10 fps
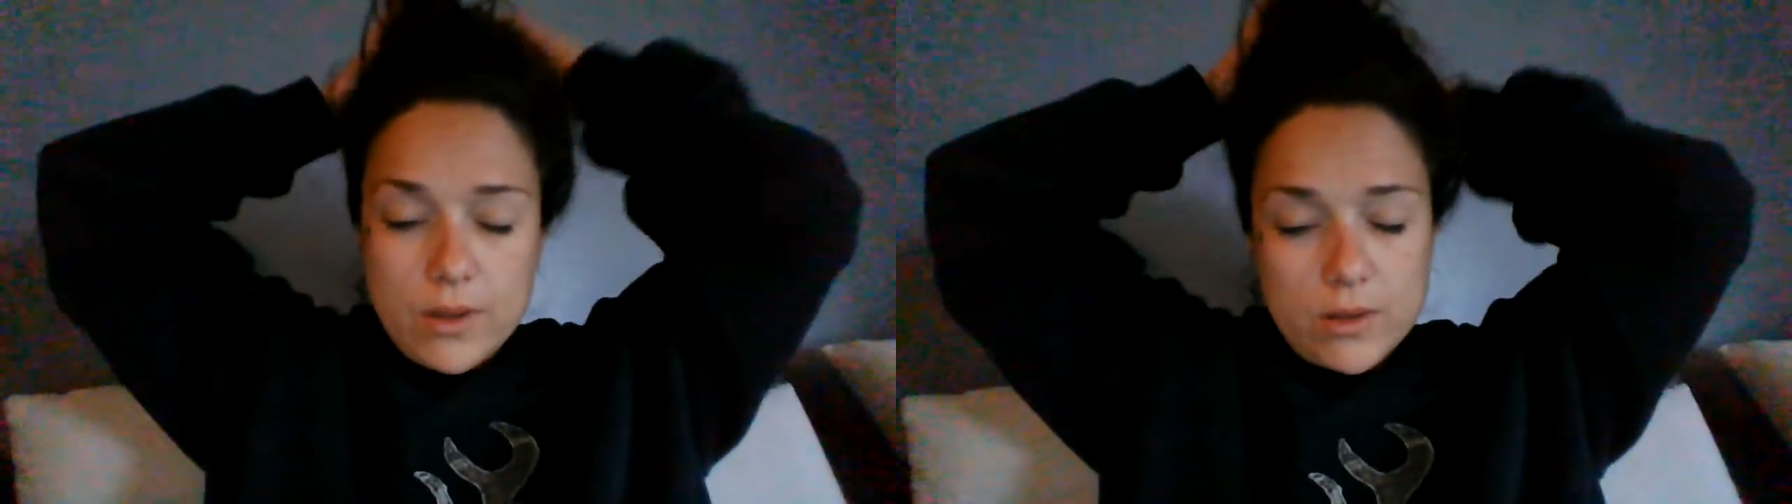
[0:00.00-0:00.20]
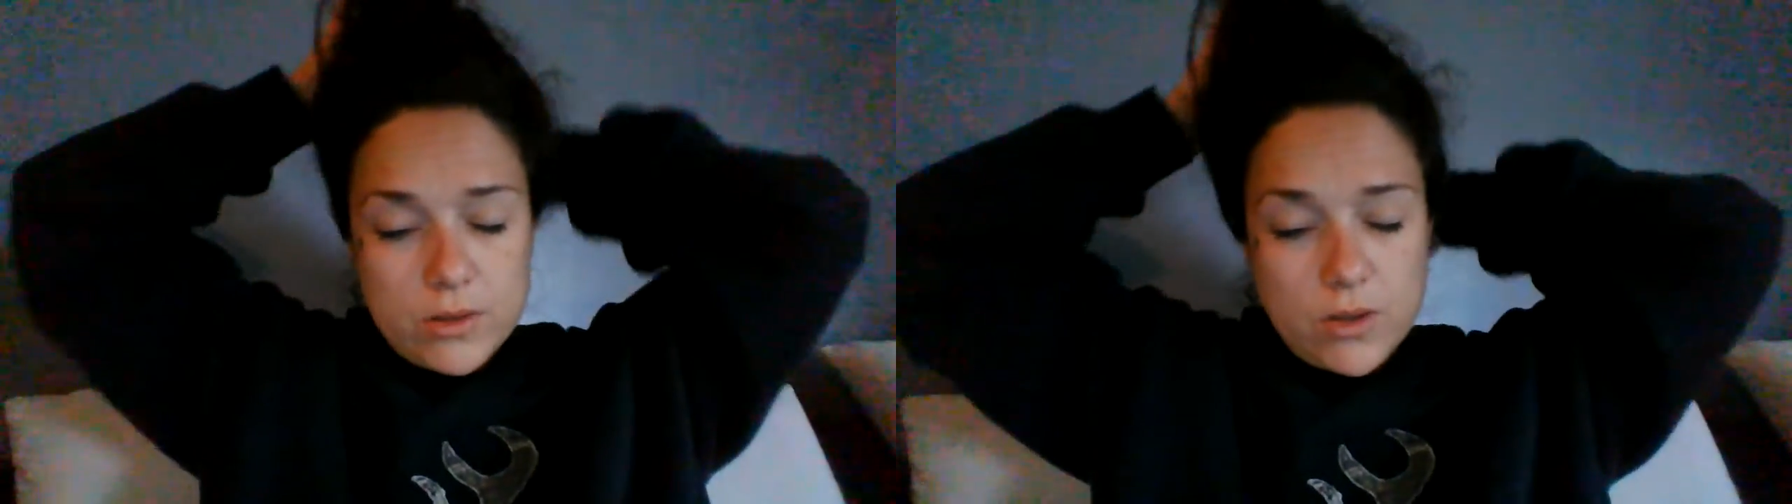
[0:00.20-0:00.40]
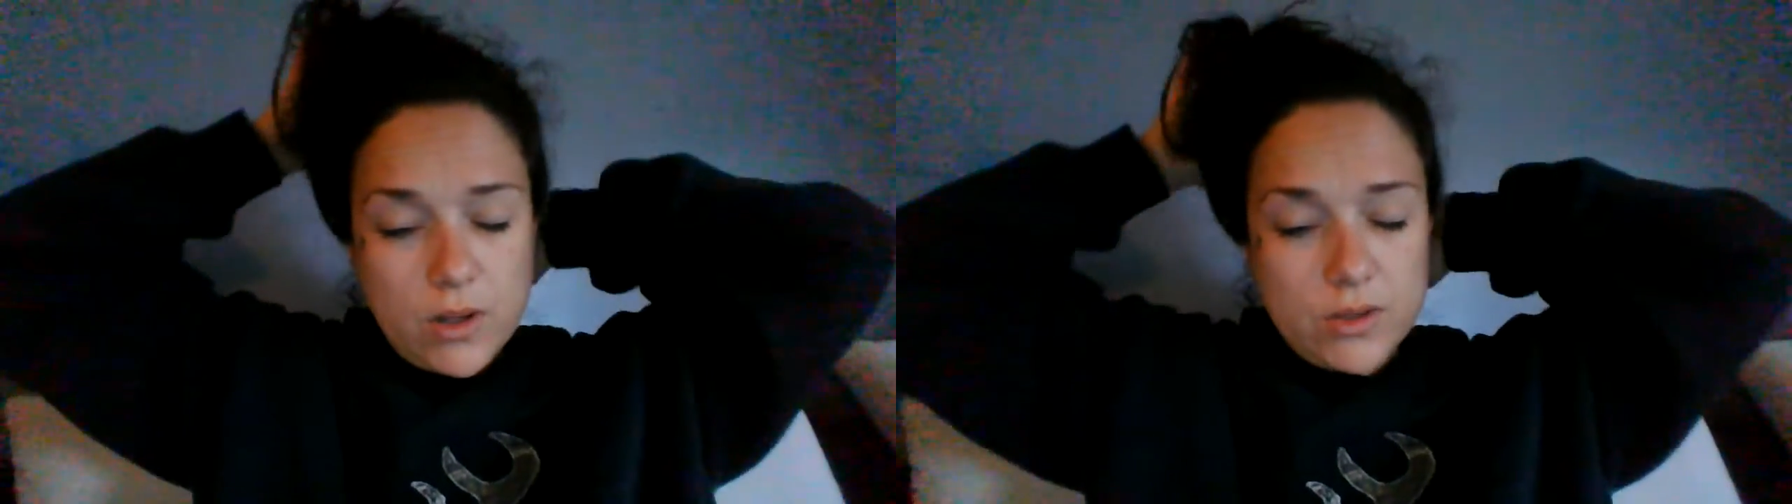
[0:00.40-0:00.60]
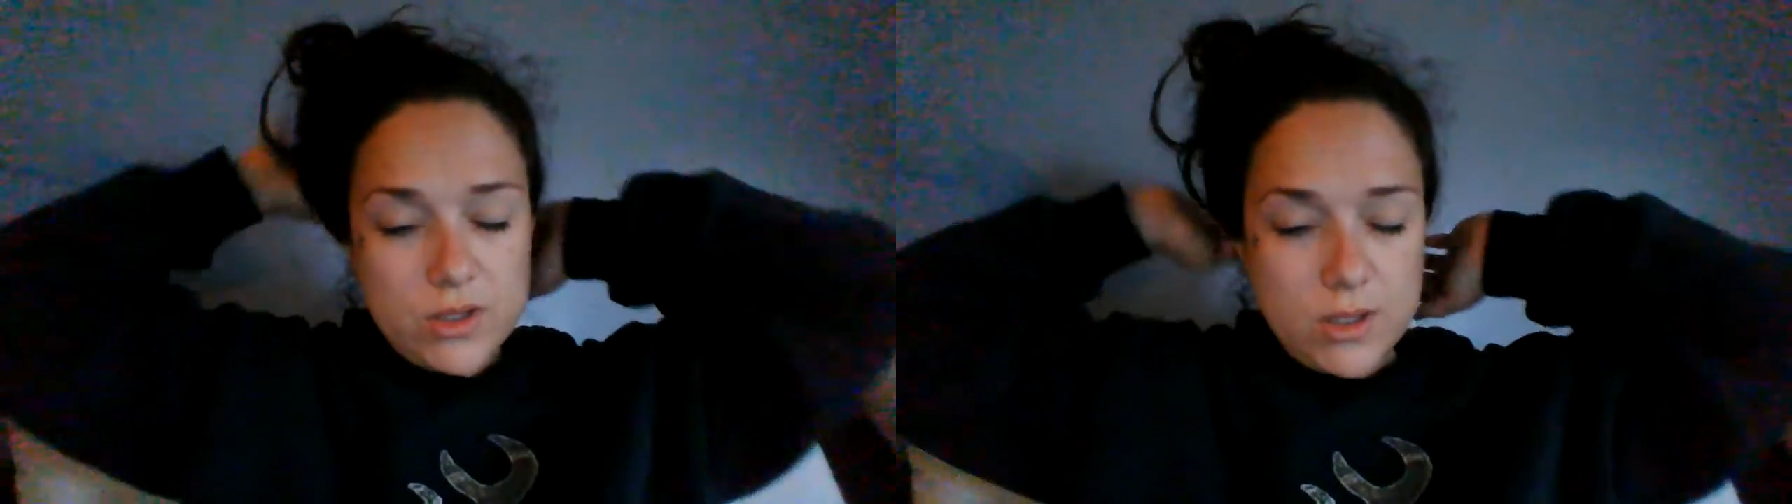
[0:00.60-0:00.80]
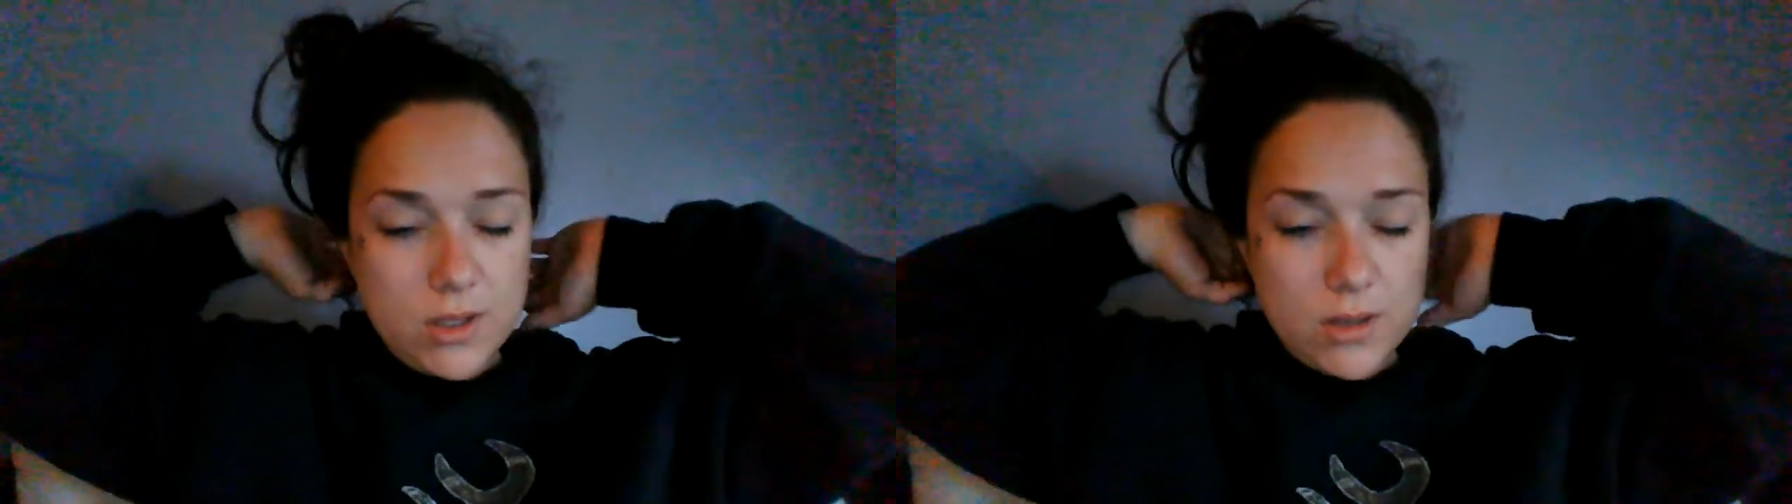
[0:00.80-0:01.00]
like
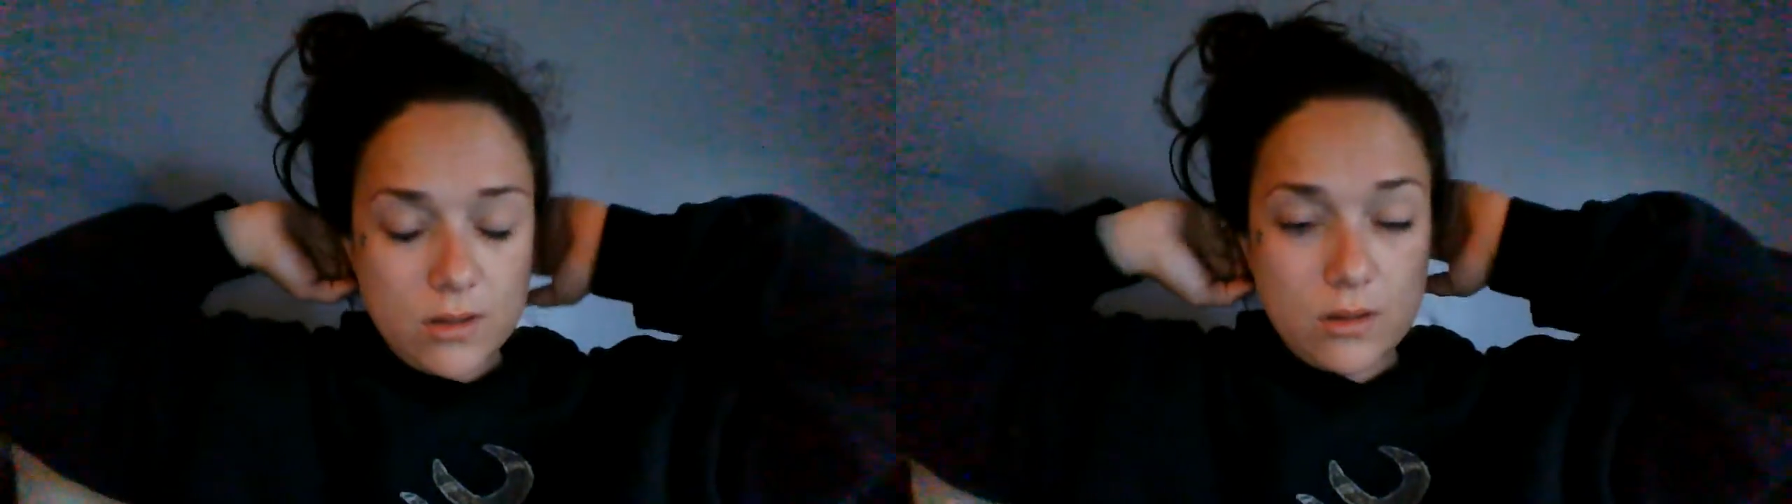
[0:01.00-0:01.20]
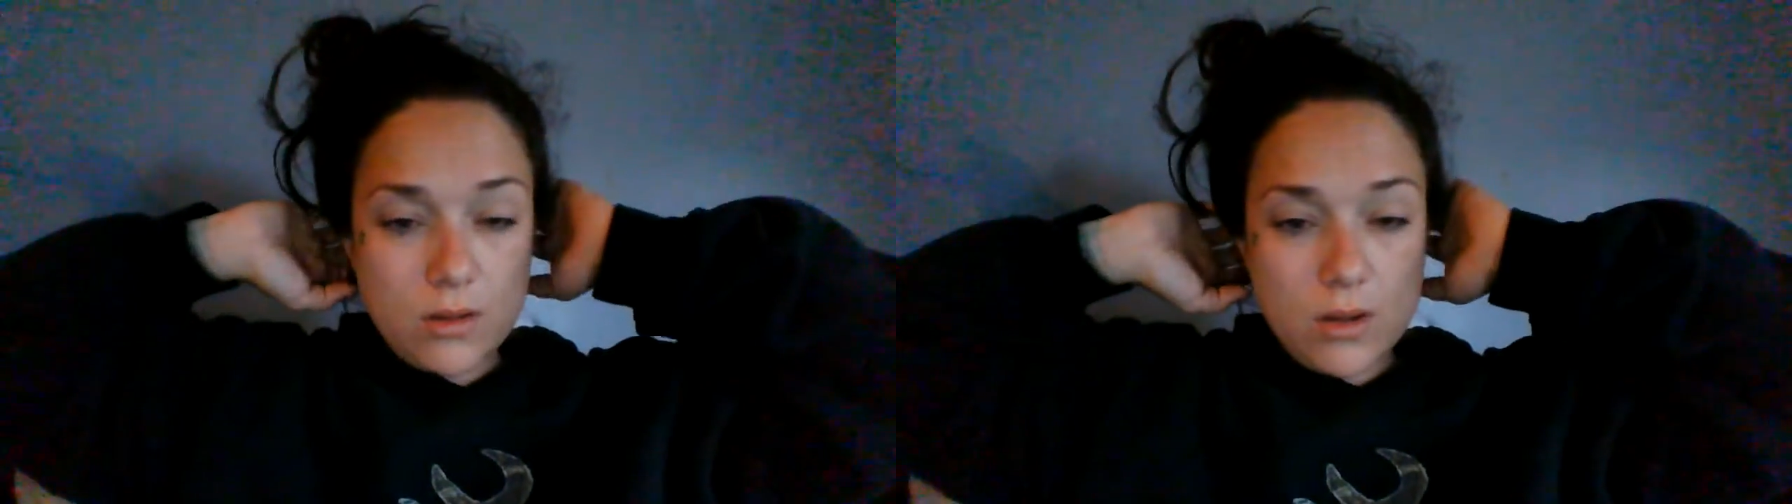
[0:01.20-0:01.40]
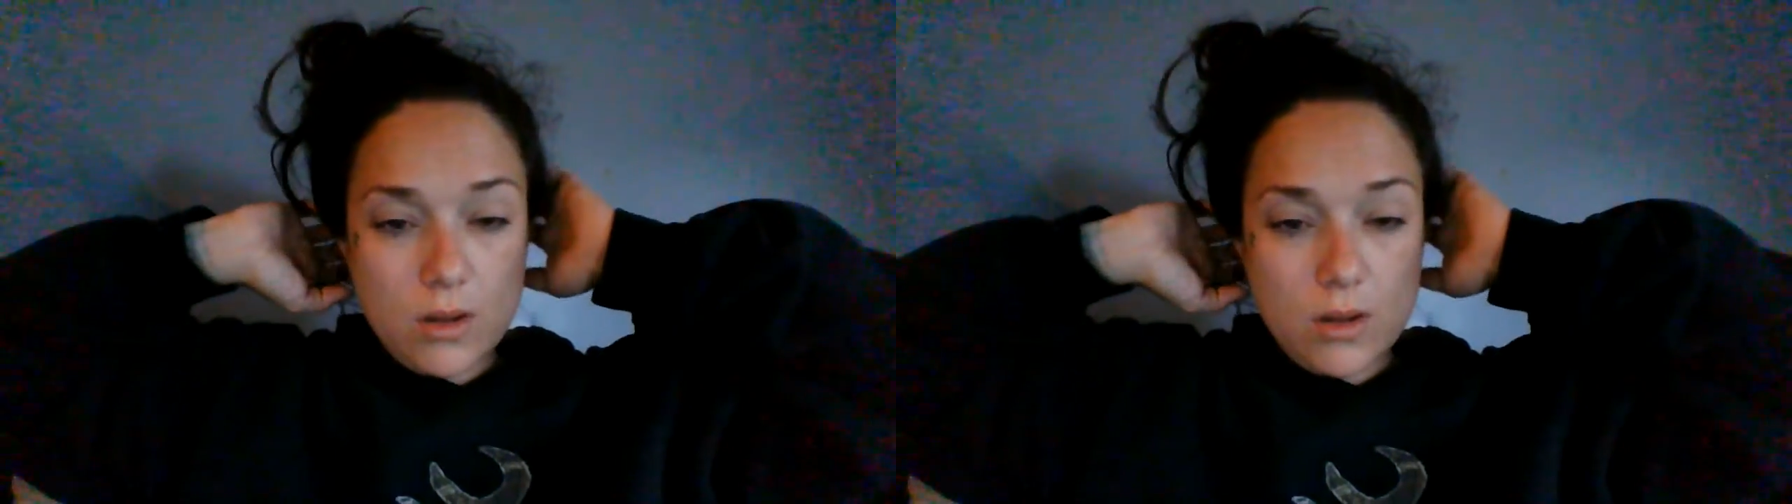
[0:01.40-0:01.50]
astrology and